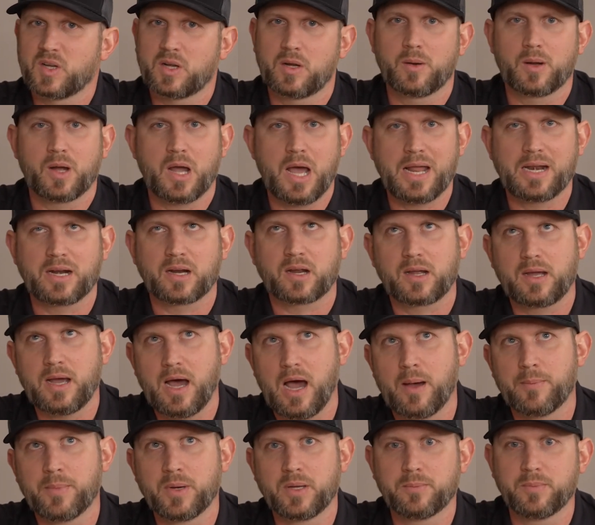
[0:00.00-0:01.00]
kind of
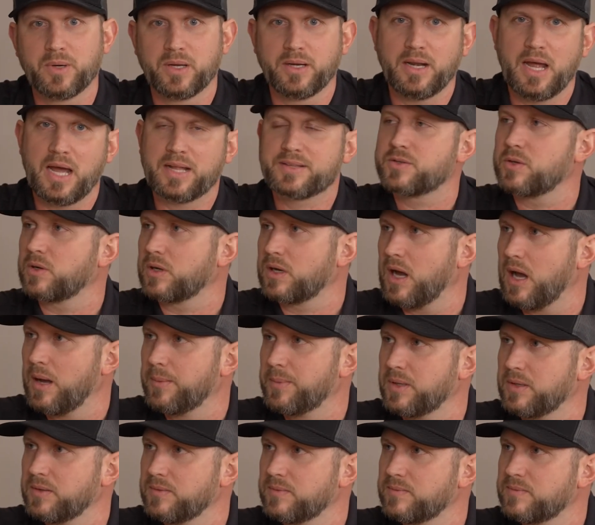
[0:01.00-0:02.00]
common but not so
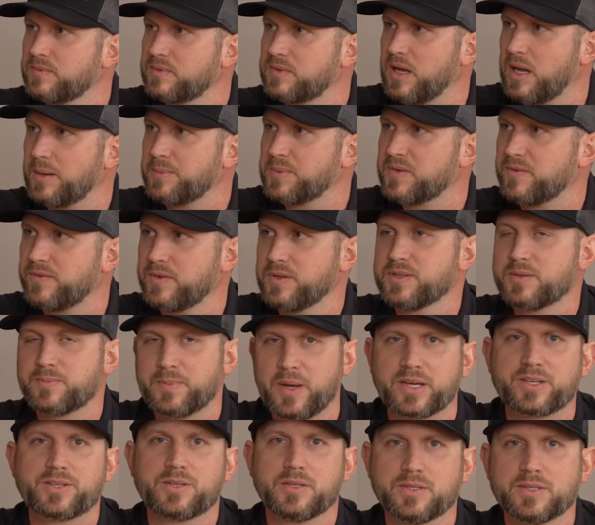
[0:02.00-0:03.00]
common types of
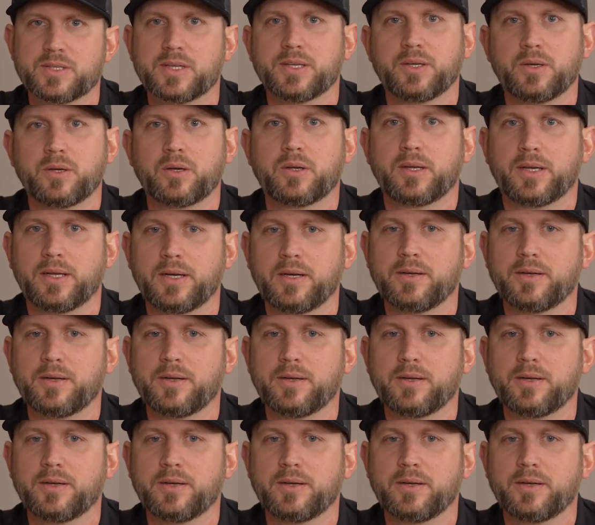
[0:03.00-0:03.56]
inspections that you can get